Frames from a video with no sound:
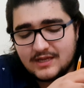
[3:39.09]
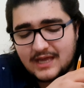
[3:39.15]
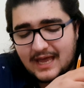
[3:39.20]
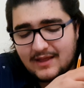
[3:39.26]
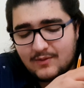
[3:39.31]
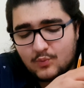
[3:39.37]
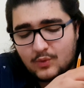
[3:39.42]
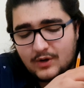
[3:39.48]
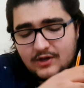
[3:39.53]

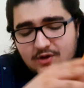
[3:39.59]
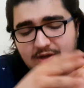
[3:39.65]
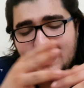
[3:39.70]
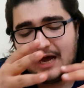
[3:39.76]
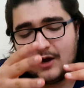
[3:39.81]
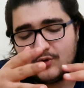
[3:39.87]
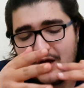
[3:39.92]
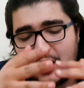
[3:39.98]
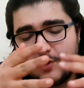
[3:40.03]
And when you
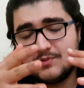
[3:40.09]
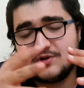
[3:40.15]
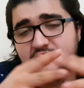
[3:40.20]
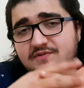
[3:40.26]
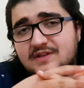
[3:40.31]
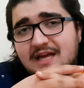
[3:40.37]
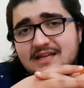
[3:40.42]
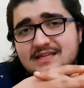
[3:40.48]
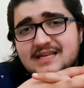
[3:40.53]
count how much
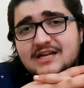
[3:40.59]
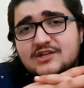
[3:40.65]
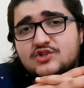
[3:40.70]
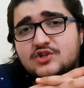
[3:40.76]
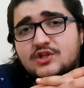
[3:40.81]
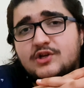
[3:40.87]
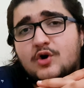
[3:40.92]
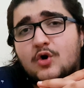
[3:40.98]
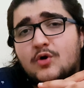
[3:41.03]
of that is
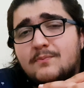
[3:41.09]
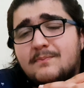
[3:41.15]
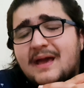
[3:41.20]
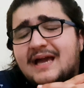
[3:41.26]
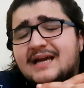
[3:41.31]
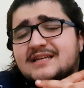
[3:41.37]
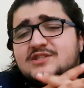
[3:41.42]
actually going back,